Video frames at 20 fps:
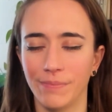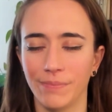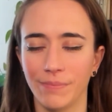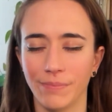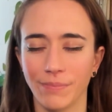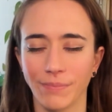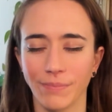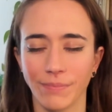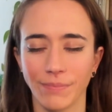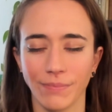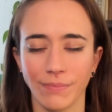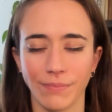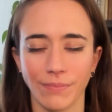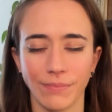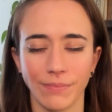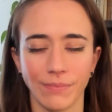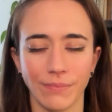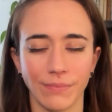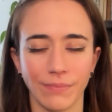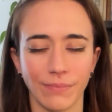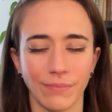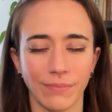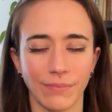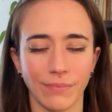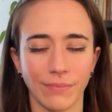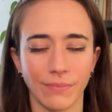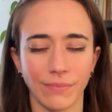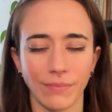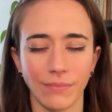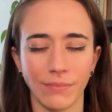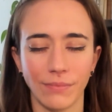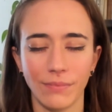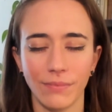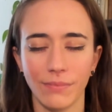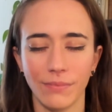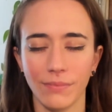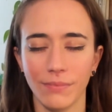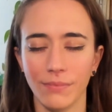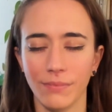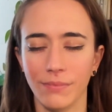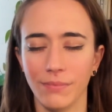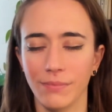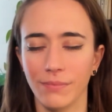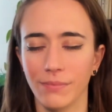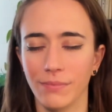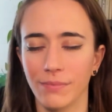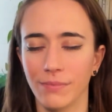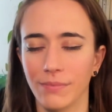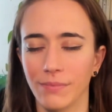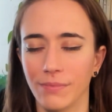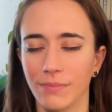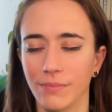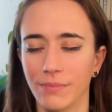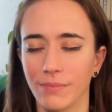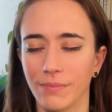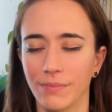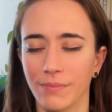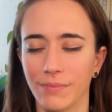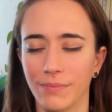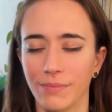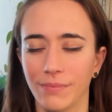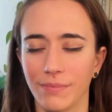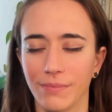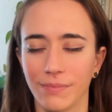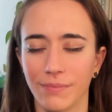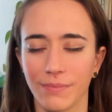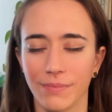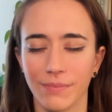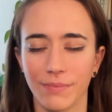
No one is speaking in this clip.